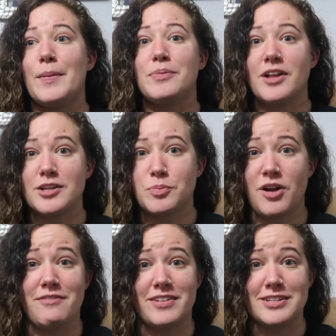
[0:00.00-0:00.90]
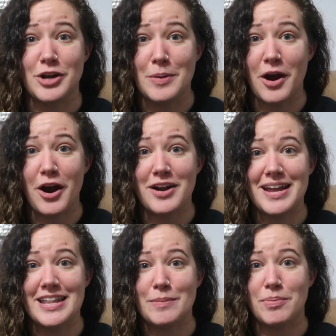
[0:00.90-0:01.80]
plus profit. So I'm already
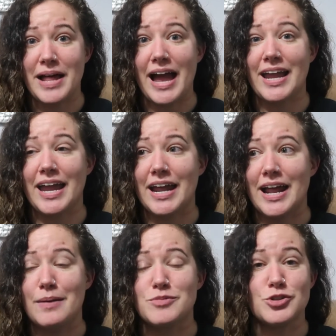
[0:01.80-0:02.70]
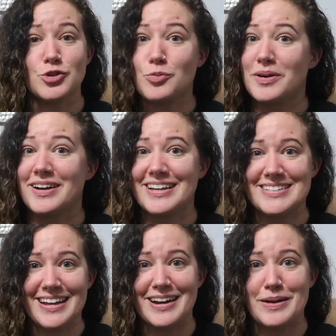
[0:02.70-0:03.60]
in the black and I'm super
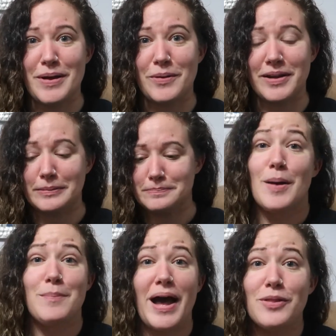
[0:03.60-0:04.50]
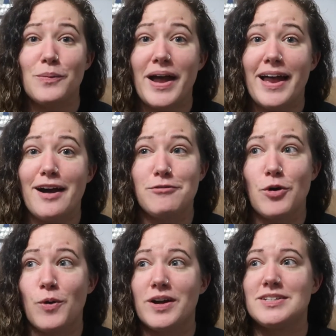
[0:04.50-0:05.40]
excited about it. By the way, of
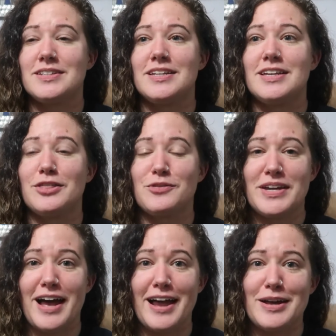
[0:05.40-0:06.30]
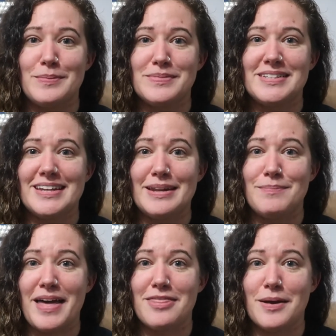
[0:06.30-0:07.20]
course, the 3 items in
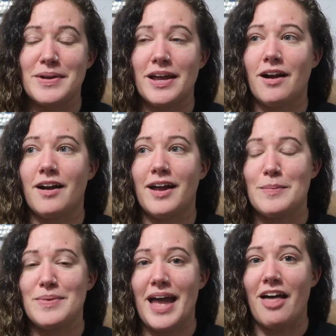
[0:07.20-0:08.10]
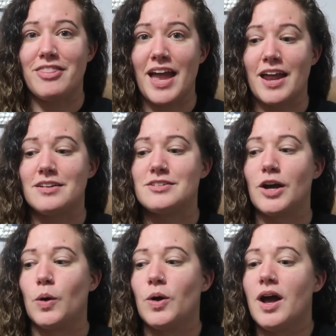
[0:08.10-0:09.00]
my thumbnail are going to be at the end, so